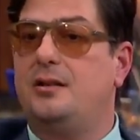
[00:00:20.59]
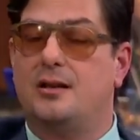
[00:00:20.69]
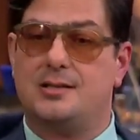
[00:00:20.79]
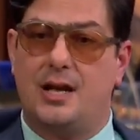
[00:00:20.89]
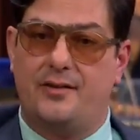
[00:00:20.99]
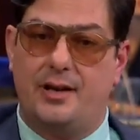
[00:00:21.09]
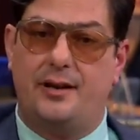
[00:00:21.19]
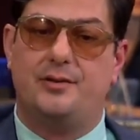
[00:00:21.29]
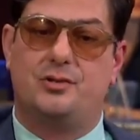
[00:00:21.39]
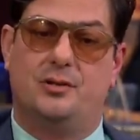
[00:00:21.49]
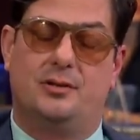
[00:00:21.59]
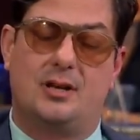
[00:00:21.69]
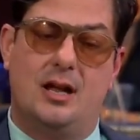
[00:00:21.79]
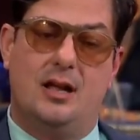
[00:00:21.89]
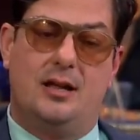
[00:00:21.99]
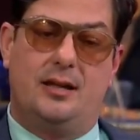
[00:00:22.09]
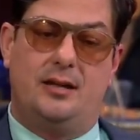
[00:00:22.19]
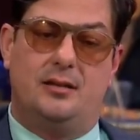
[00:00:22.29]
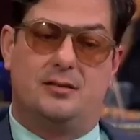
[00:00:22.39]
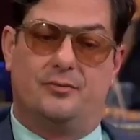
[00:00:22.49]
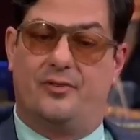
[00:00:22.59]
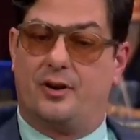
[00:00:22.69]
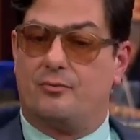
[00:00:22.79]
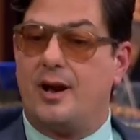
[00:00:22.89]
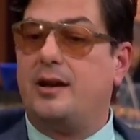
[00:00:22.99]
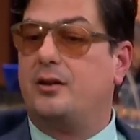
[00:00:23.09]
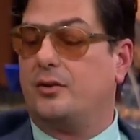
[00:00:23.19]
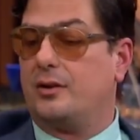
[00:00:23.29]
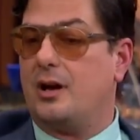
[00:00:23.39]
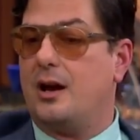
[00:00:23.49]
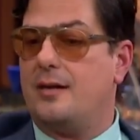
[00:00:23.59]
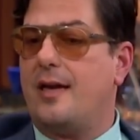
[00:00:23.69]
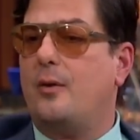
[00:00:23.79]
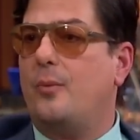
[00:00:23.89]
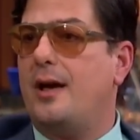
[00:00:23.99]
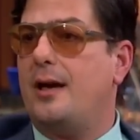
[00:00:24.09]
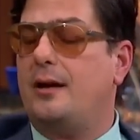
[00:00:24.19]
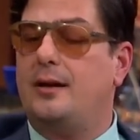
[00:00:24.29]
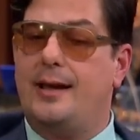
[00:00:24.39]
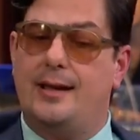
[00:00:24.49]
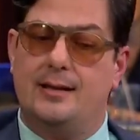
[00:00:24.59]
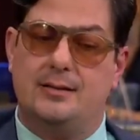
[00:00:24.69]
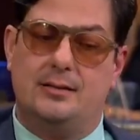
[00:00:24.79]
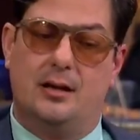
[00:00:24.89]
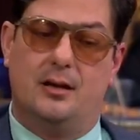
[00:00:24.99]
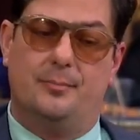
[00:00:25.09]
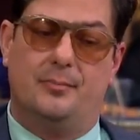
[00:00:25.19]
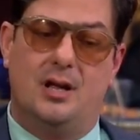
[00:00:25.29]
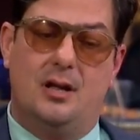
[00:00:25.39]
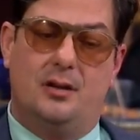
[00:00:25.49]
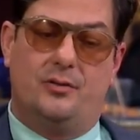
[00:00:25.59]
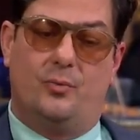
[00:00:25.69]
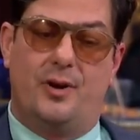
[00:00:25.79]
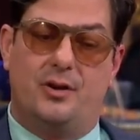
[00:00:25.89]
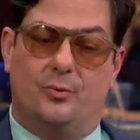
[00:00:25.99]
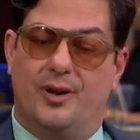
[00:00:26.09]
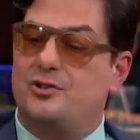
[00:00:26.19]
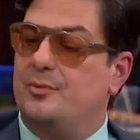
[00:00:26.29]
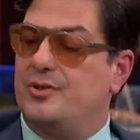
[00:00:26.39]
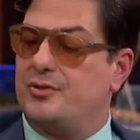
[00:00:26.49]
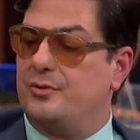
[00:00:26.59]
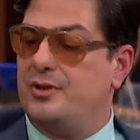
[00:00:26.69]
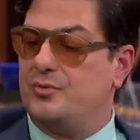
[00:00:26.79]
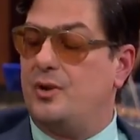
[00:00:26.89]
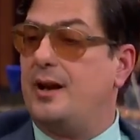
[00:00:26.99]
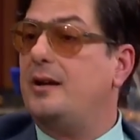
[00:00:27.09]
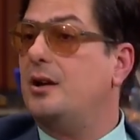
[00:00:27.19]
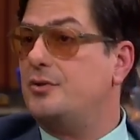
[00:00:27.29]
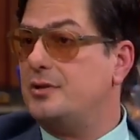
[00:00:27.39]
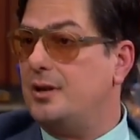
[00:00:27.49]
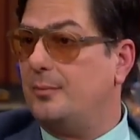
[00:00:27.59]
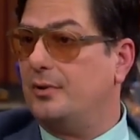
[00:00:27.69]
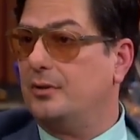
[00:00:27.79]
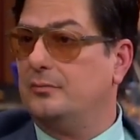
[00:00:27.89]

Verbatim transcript: he doesn't have an agent. He's a very regular guy that way, and um, the way you reach him is through his 1 800 number.